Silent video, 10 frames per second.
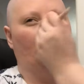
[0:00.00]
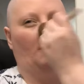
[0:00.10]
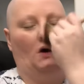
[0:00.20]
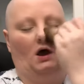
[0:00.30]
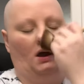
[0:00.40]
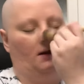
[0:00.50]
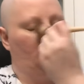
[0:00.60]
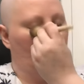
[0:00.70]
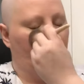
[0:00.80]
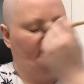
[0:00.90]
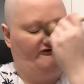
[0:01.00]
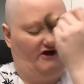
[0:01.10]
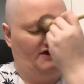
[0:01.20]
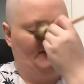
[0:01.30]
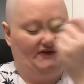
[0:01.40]
on my
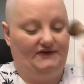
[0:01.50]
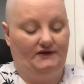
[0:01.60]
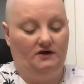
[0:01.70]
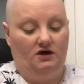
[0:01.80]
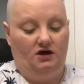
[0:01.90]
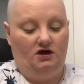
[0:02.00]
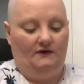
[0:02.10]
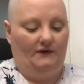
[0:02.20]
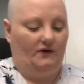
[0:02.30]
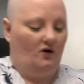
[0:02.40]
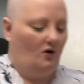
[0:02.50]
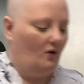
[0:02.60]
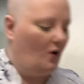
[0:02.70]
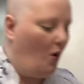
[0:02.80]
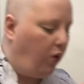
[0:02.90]
face.
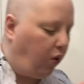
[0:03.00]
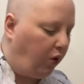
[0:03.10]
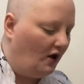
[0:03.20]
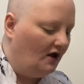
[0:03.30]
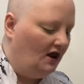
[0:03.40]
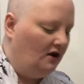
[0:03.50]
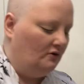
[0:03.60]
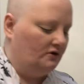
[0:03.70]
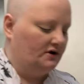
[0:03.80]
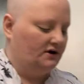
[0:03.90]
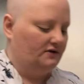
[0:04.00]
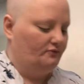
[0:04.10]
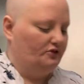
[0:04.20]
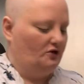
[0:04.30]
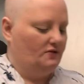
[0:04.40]
So we're gonna
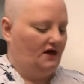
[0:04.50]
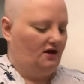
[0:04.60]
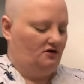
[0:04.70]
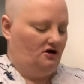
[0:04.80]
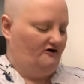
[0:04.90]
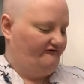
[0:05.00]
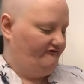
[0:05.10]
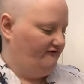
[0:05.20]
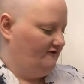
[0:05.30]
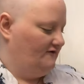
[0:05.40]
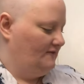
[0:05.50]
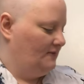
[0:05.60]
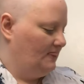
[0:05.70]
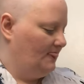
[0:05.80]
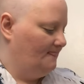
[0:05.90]
blow that off.
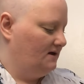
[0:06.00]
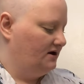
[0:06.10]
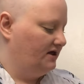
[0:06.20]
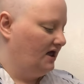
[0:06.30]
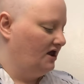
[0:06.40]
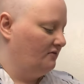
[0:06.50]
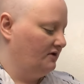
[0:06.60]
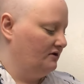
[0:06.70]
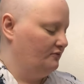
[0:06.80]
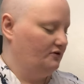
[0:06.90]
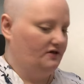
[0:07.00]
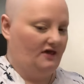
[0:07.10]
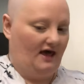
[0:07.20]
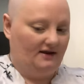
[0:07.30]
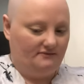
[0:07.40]
And again, I'm gonna put
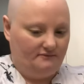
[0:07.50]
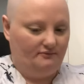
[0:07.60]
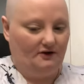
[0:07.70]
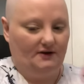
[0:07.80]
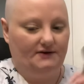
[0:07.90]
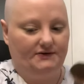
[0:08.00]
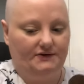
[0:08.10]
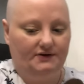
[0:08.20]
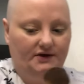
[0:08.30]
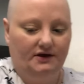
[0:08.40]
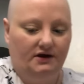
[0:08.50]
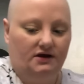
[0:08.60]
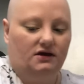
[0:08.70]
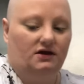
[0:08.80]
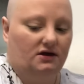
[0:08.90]
that brush
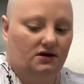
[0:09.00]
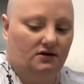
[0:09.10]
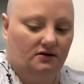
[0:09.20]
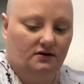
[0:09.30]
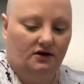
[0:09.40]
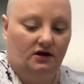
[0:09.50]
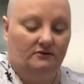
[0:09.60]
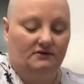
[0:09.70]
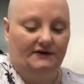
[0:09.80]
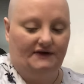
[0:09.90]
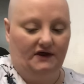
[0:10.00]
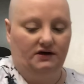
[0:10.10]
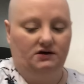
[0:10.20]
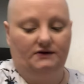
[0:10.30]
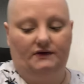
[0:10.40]
in my
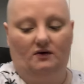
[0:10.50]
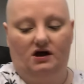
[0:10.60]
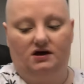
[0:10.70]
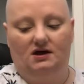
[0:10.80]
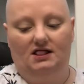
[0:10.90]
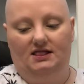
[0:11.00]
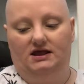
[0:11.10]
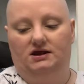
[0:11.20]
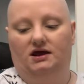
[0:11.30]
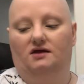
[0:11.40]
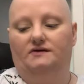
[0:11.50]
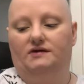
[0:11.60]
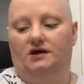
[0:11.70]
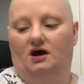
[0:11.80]
sink so I can clean it.